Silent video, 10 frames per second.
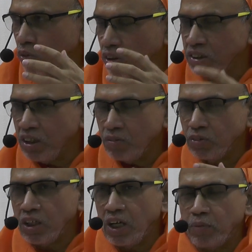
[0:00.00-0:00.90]
oneself
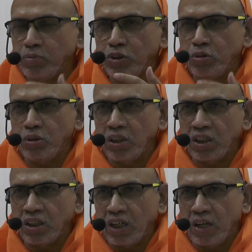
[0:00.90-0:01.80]
that I am the
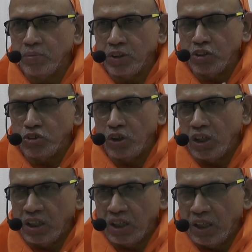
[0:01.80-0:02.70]
doer, I am the
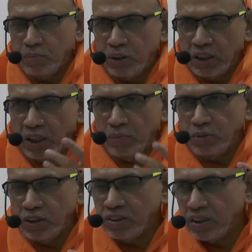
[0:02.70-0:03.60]
enjoyer, I bring up
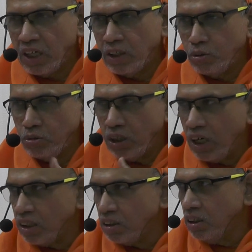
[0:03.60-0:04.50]
this, I do
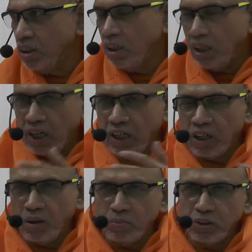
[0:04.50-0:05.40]
that, I
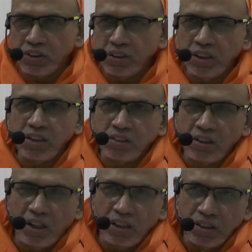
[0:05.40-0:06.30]
accomplish this,
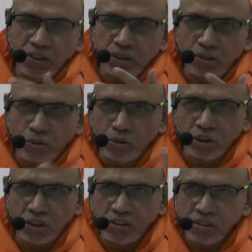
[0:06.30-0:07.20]
all these
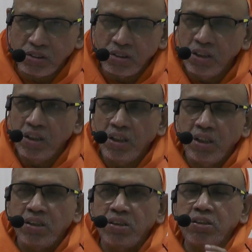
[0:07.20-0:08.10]
notions.
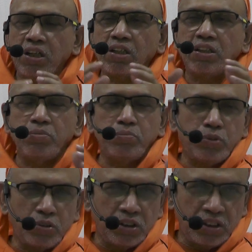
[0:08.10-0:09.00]
These are the
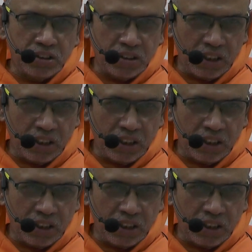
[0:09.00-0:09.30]
impurities,